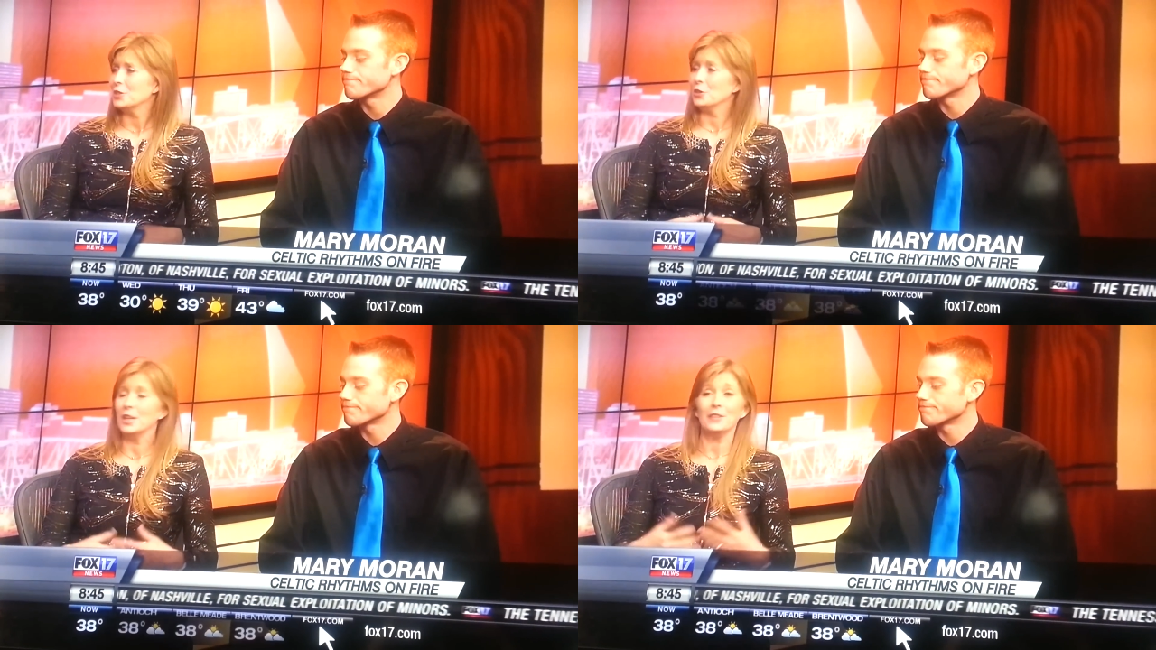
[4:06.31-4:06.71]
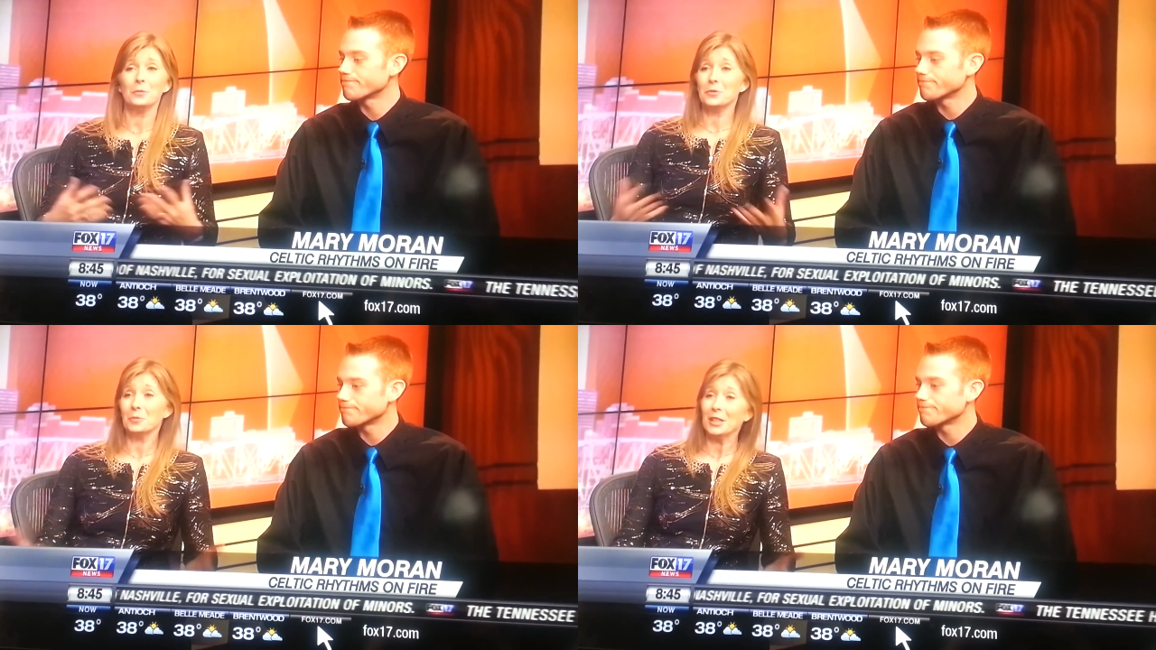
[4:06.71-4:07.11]
Speaker 1: So you
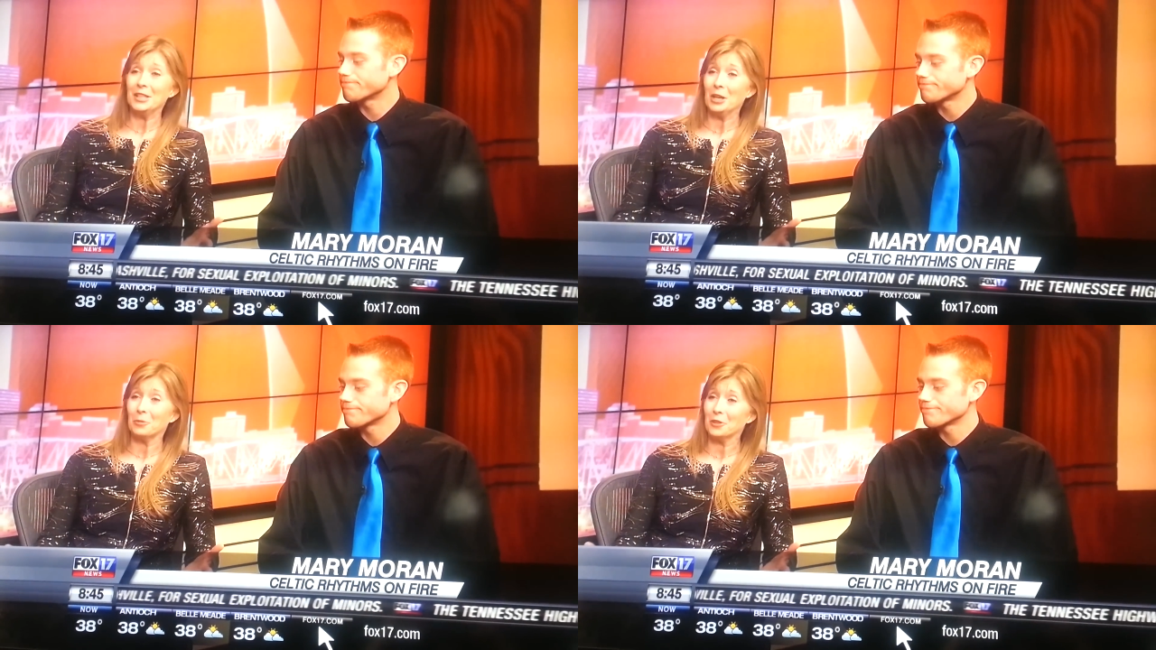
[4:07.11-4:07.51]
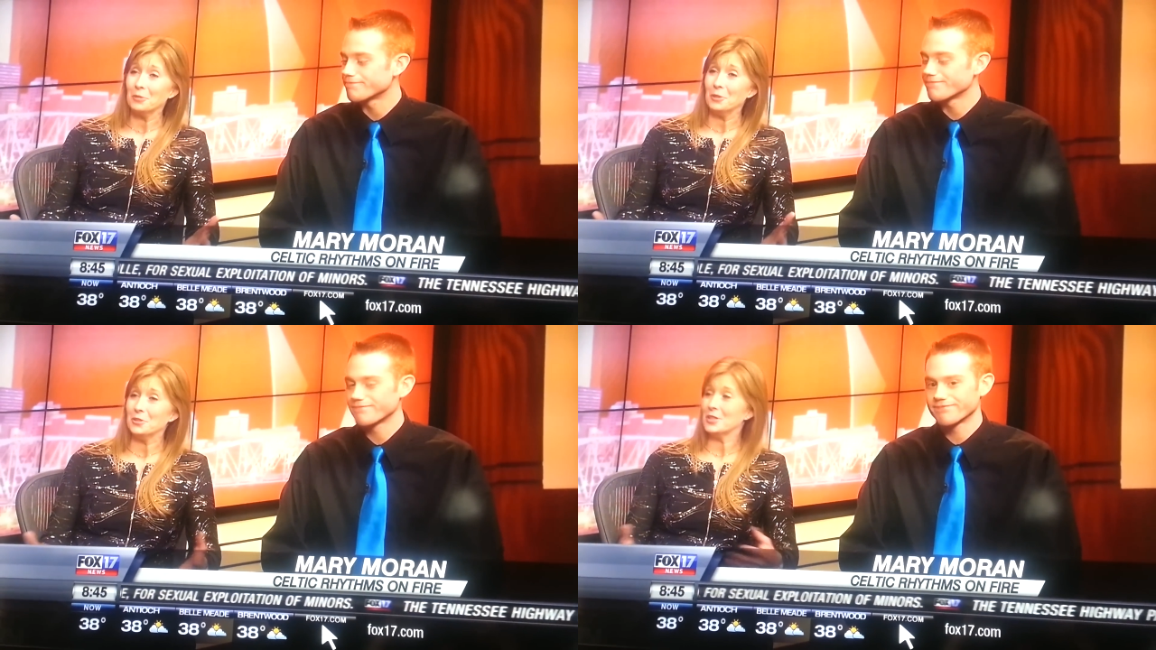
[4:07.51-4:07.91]
give them some
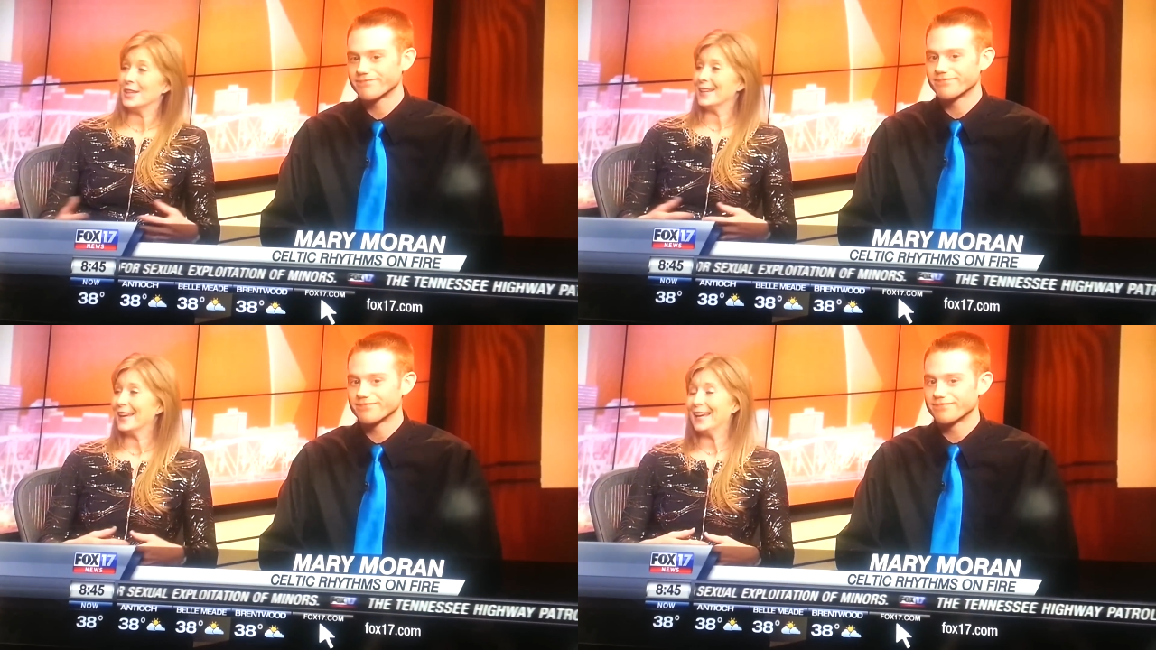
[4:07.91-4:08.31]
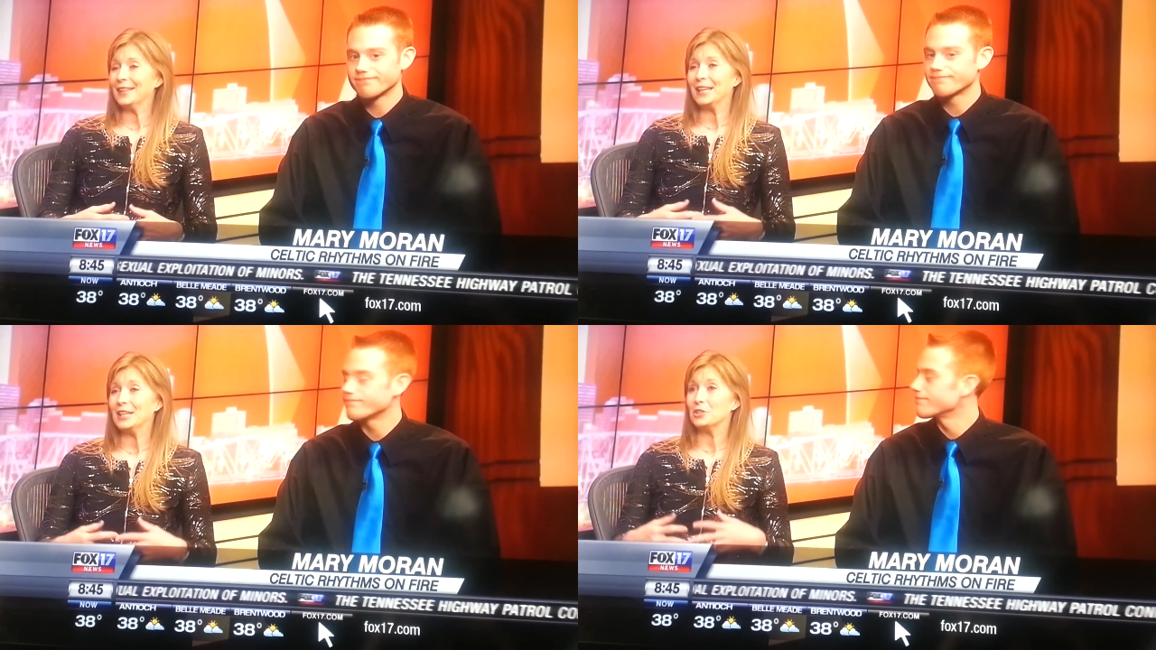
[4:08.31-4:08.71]
contemporary music,
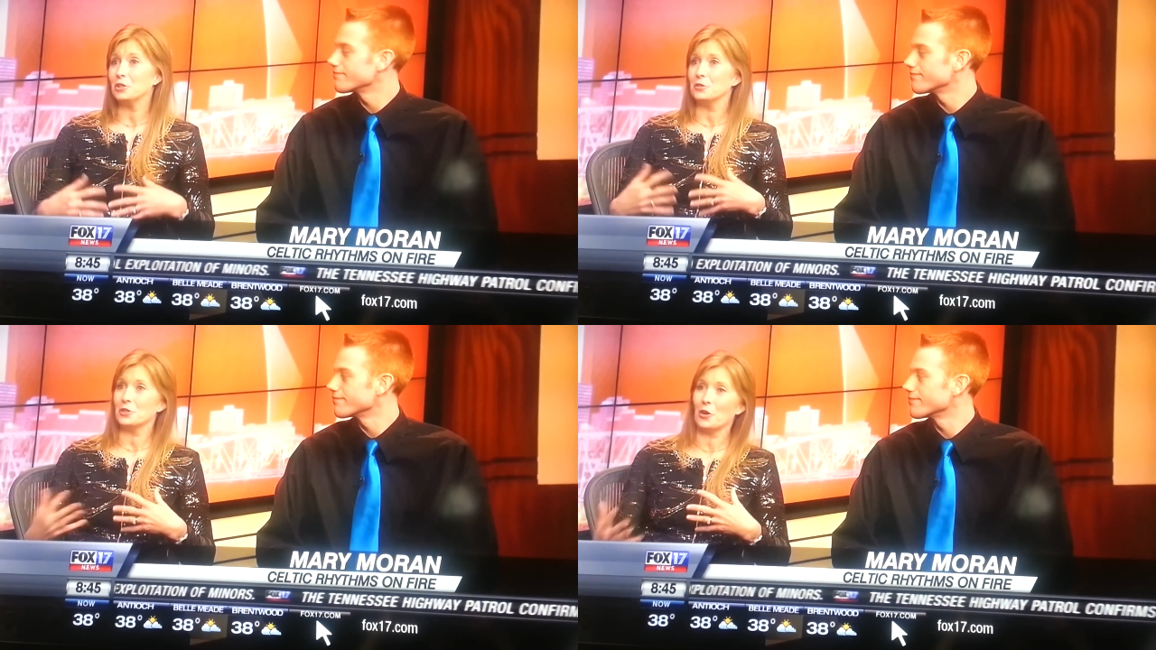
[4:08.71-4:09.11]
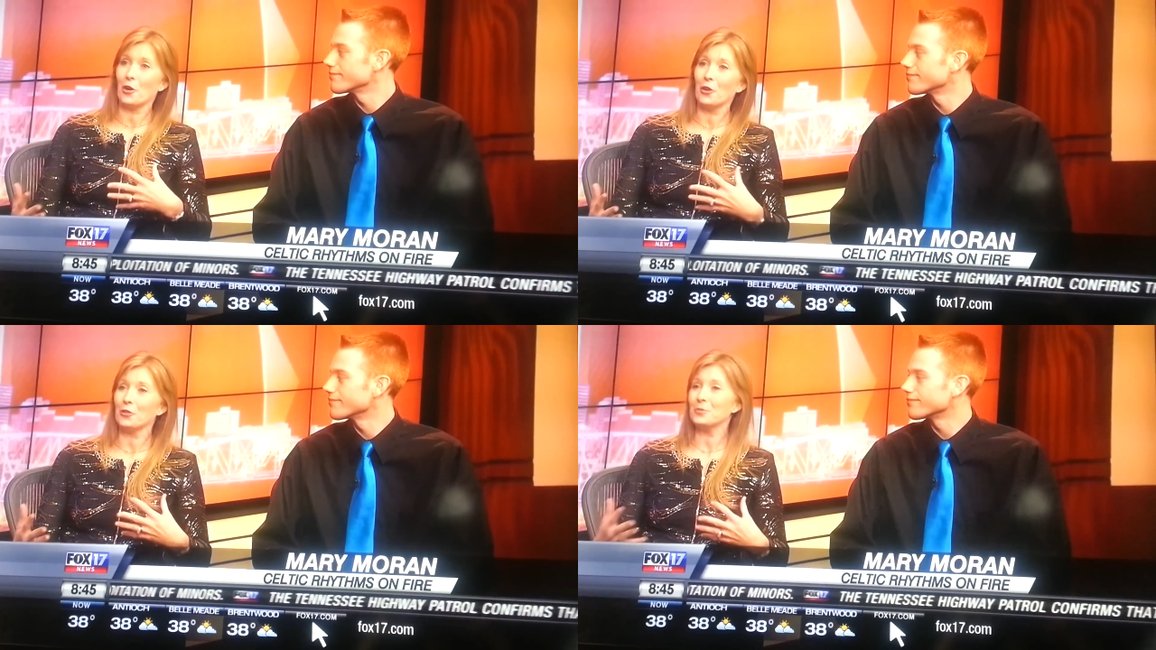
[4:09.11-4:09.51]
and they get to use their
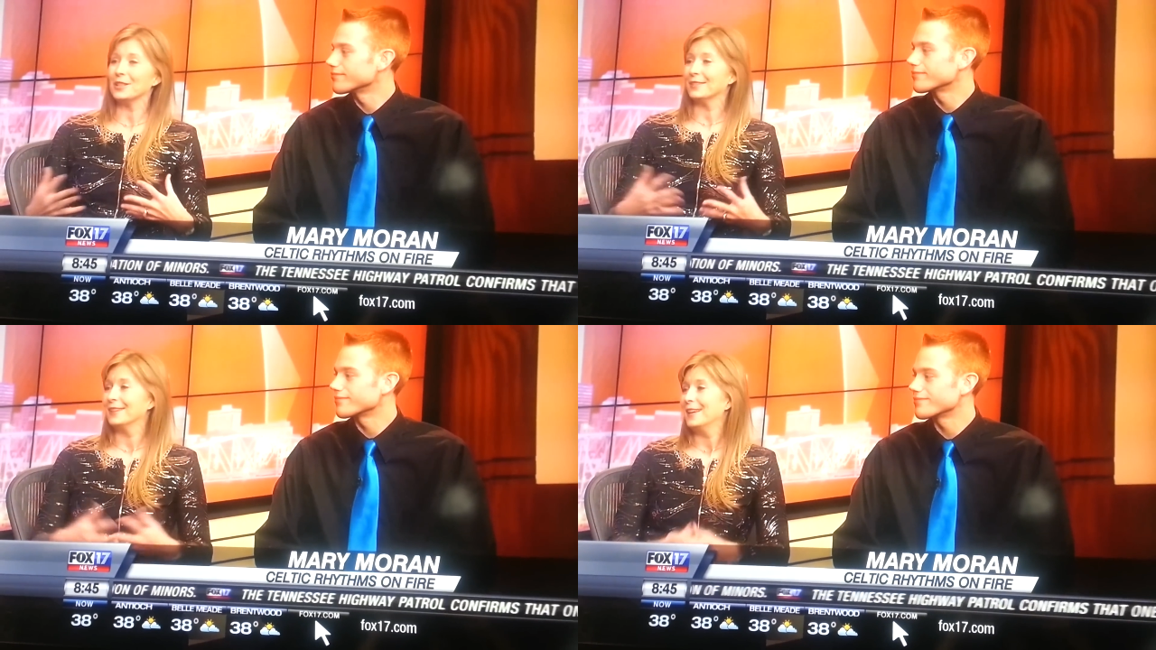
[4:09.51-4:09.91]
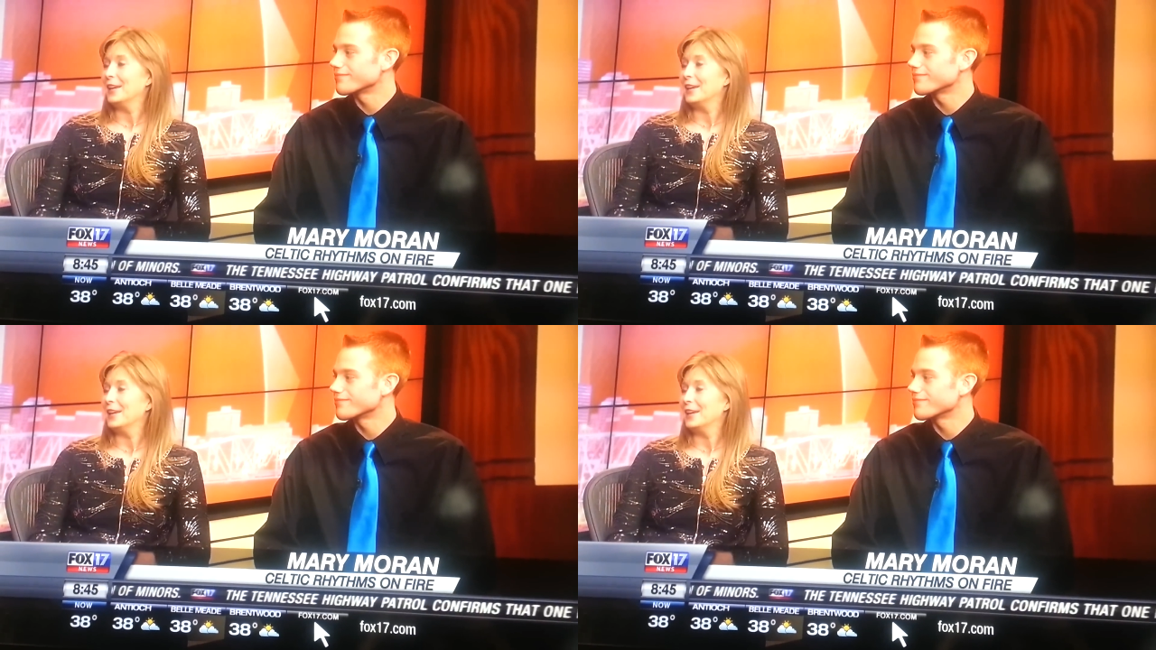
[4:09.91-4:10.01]
arms and,